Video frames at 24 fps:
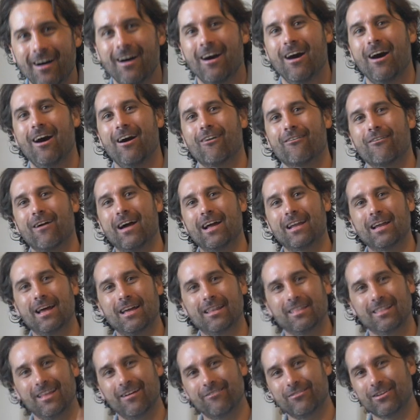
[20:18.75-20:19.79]
All right, I
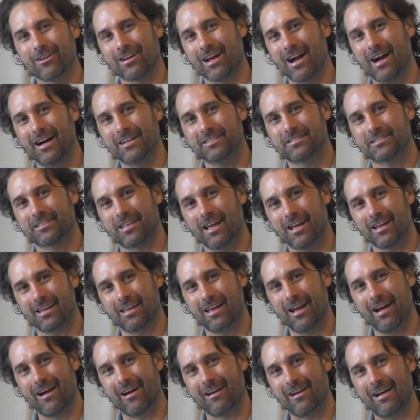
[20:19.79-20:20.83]
love you guys. Take
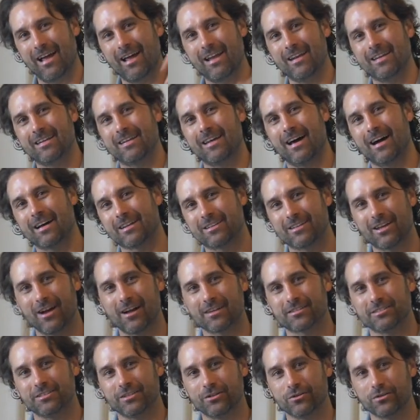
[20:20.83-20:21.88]
care and
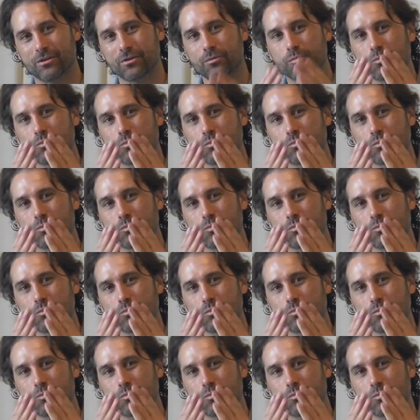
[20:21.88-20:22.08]
talk soon.